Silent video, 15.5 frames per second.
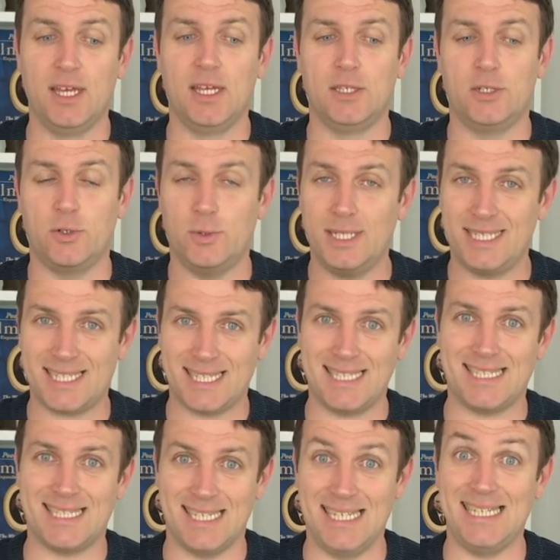The risk
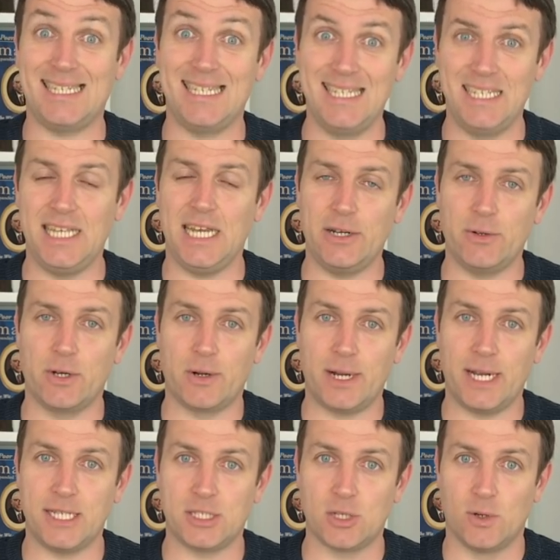is it
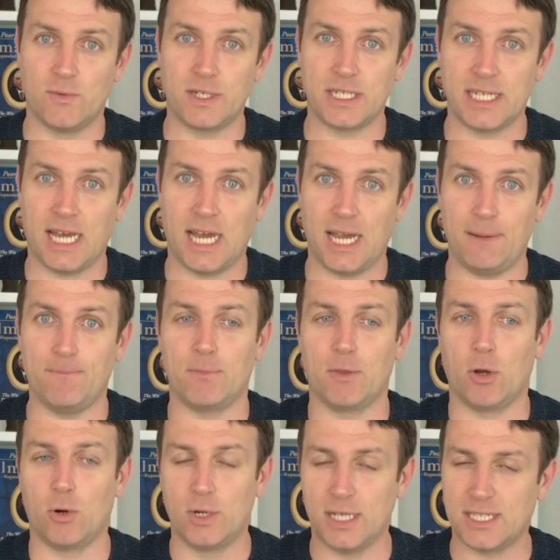deteriorates over time,
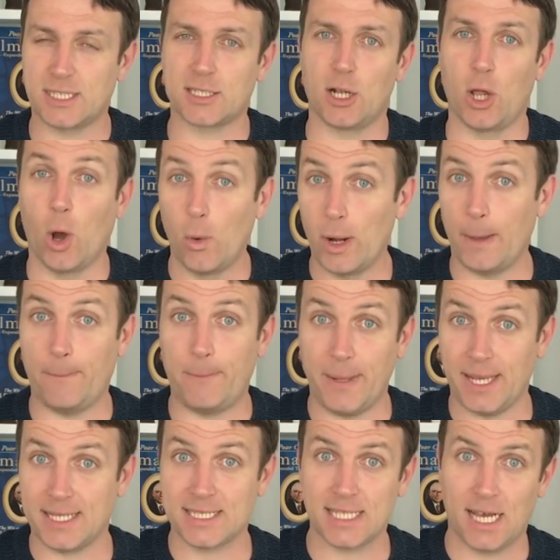or it slowly
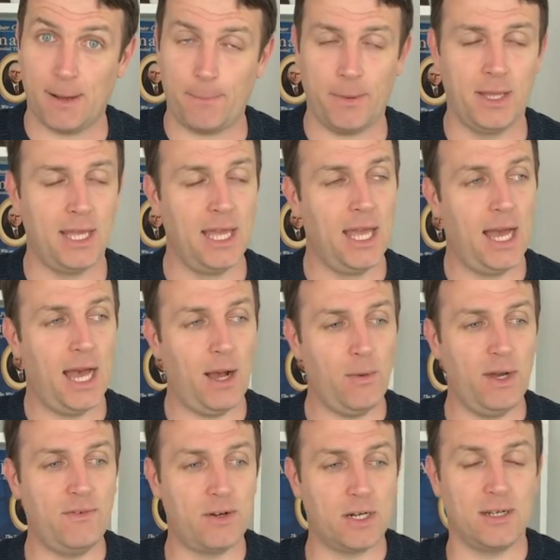picks up.
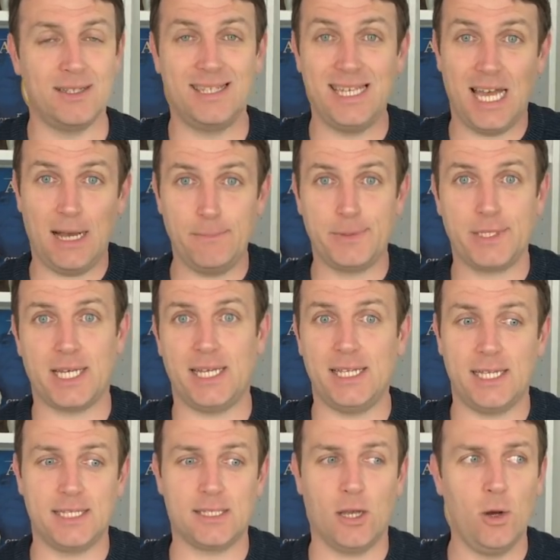However, the upside
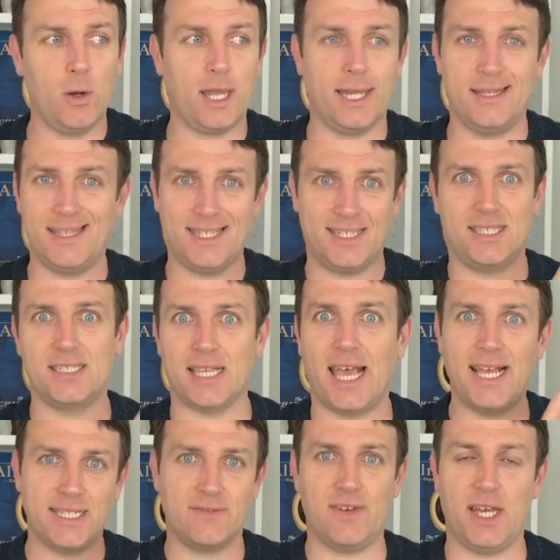is, okay, this is
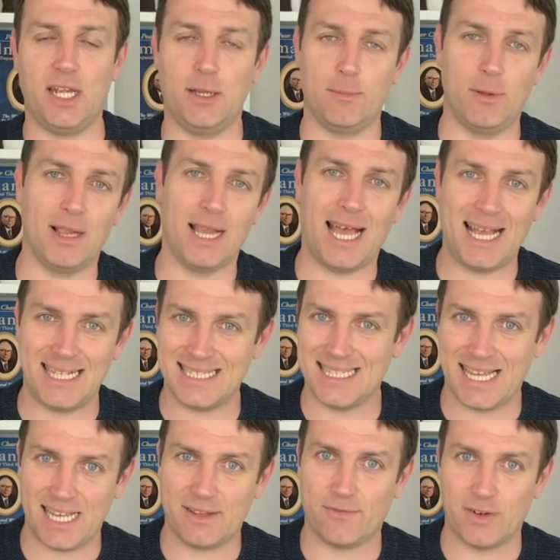as valuable as
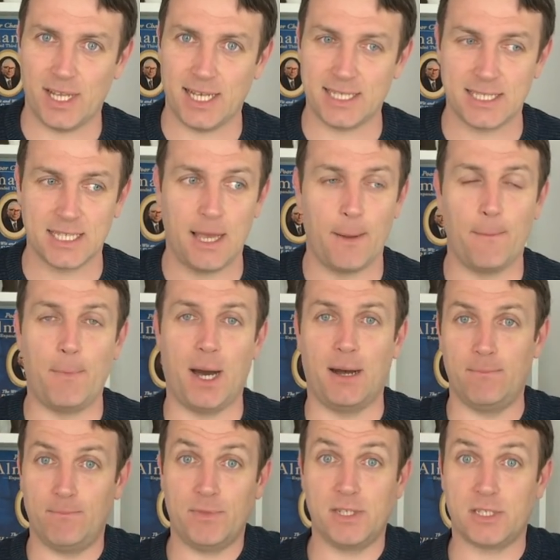Netflix,
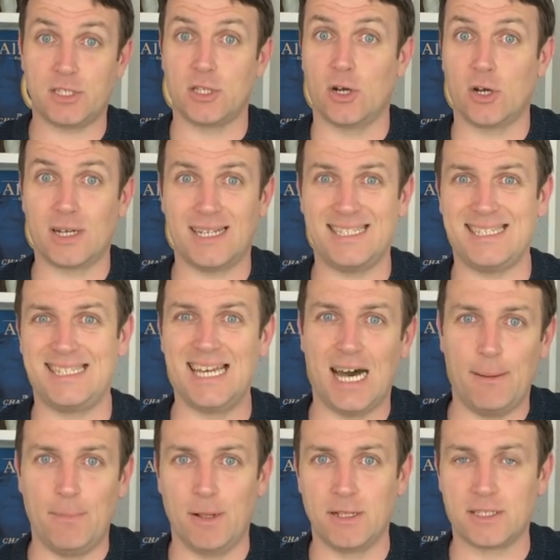bam, the stock
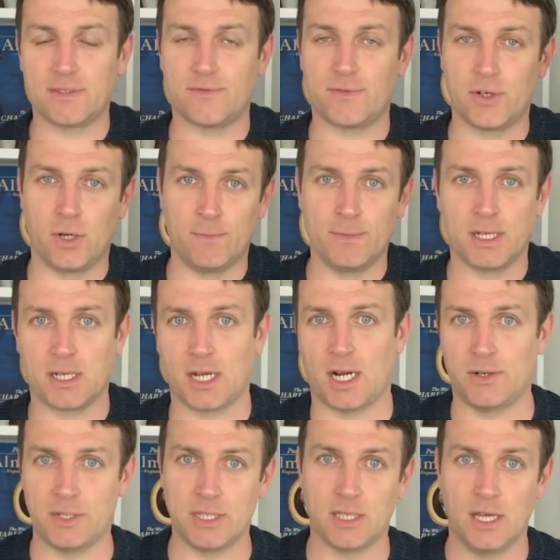doubles from the
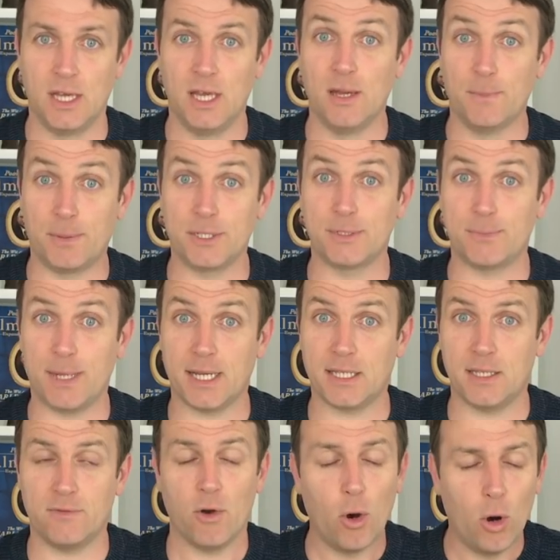current
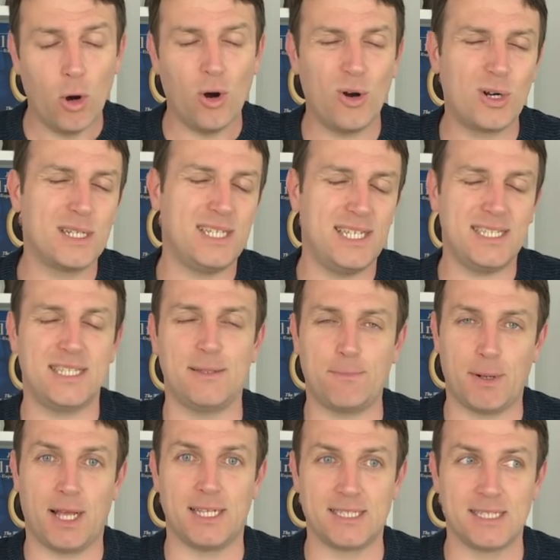perspective, or Disney
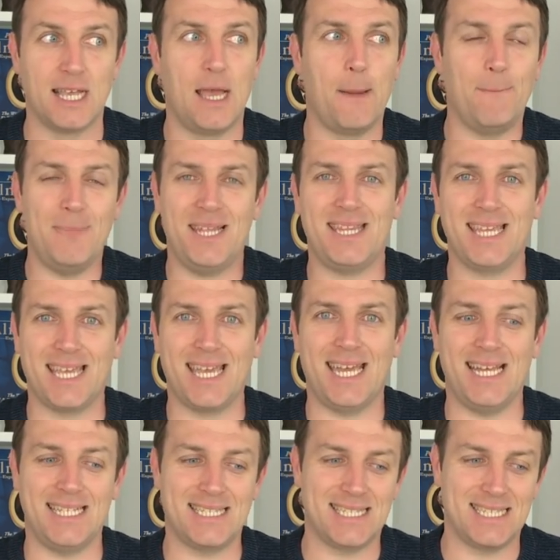Plus
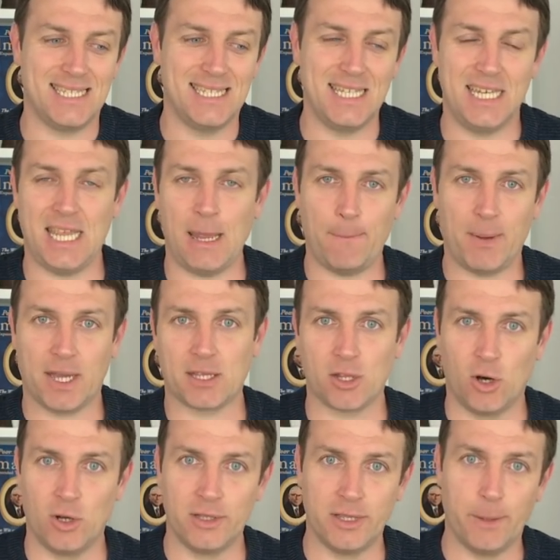mitigates the impact
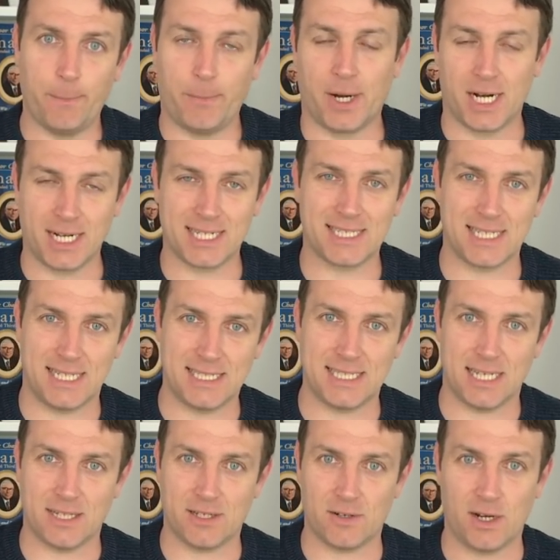on the parks, et
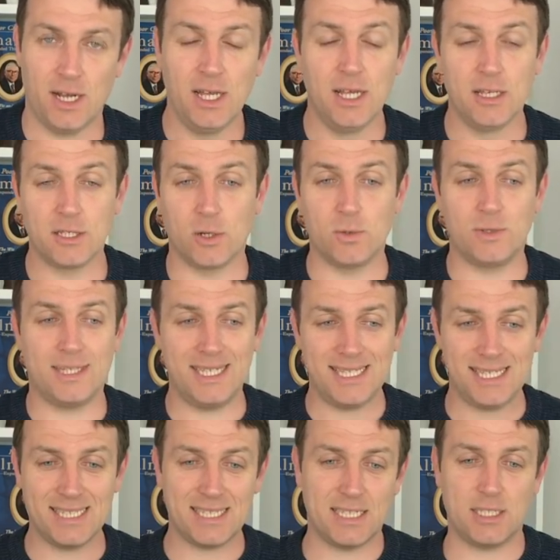cetera. So this
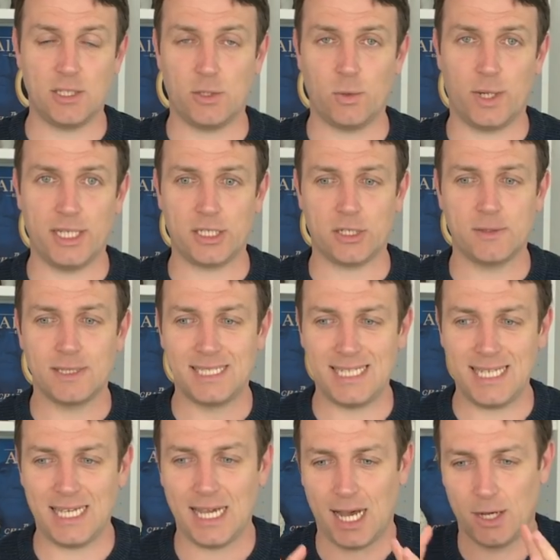is the situation.
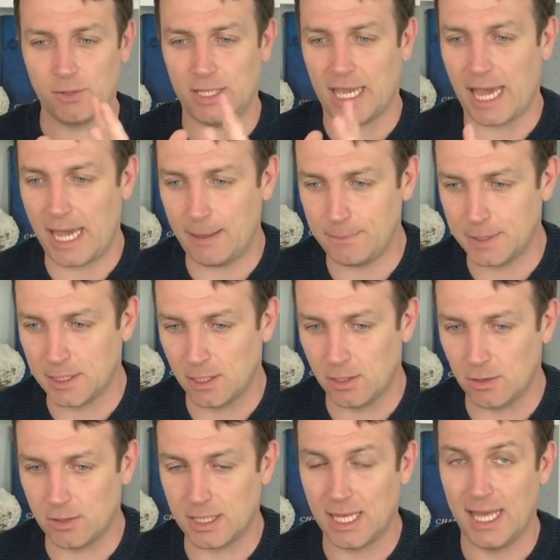See how the
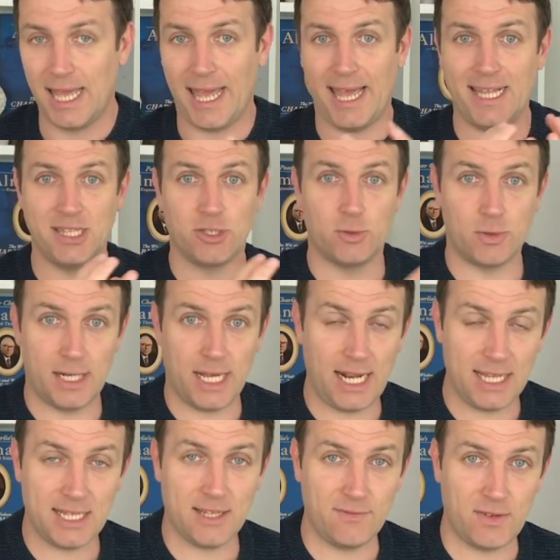absolute and the
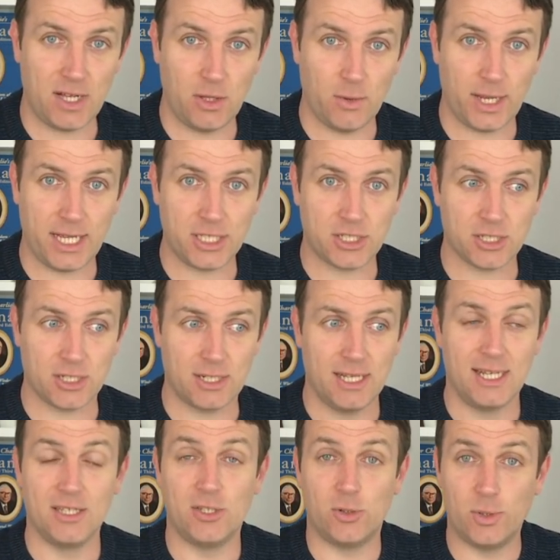relative valuation,
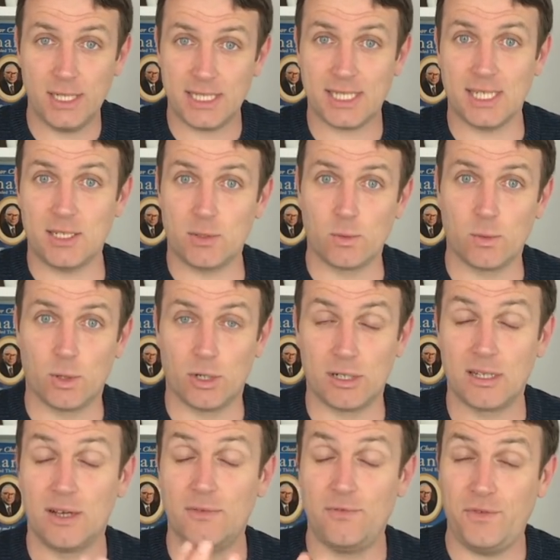the risk and reward,
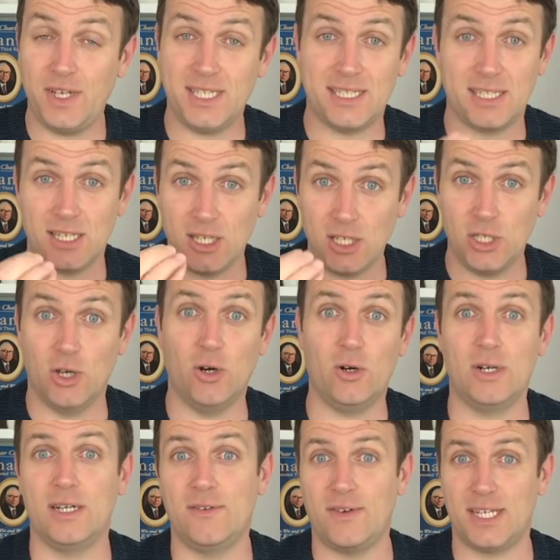fits
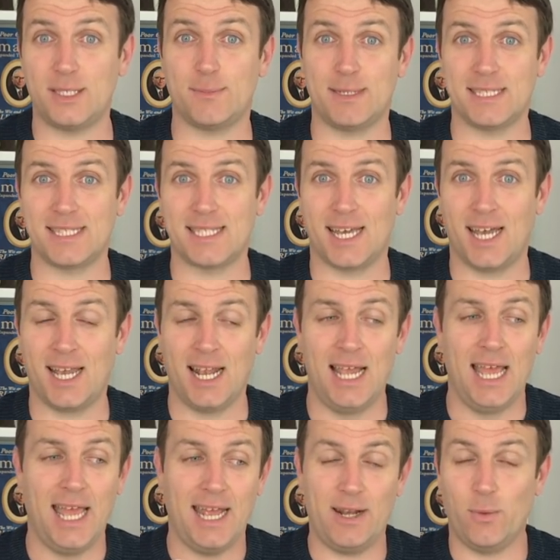your investment style,
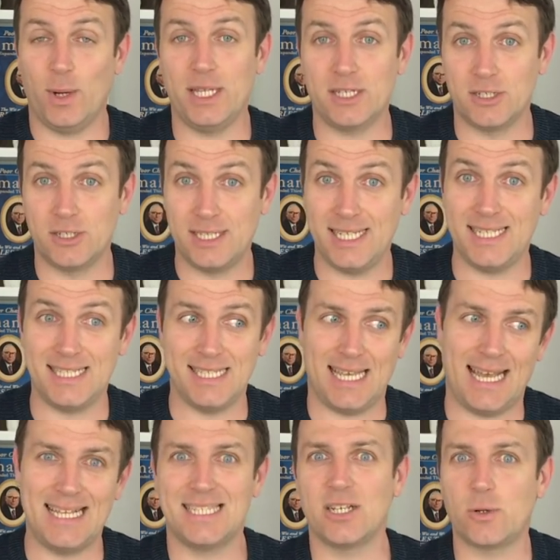and whether Disney
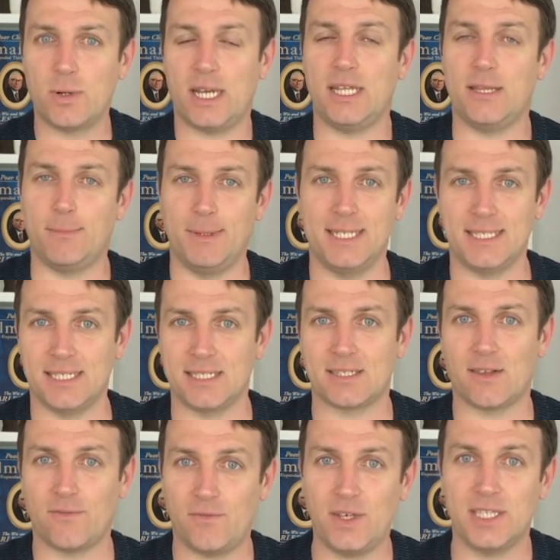as a great business
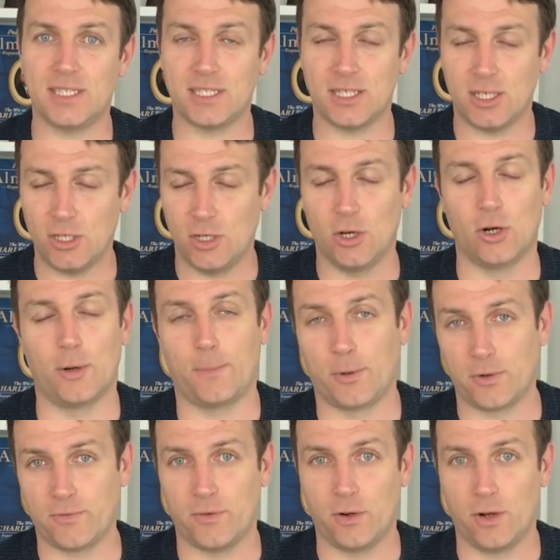fits your
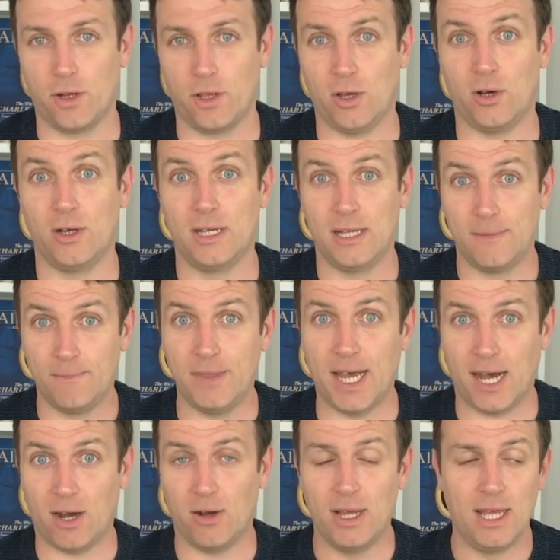portfolio
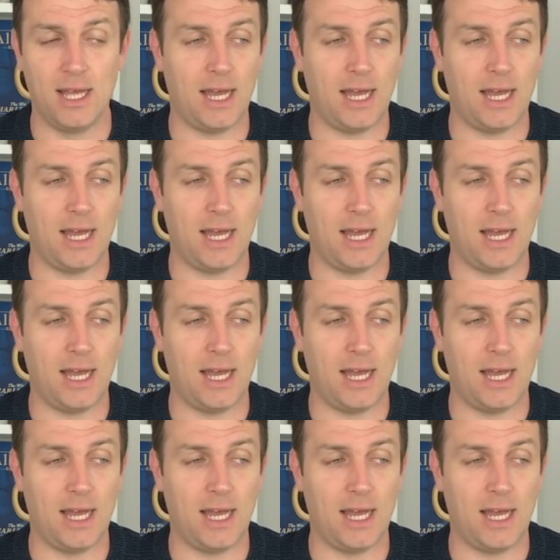now.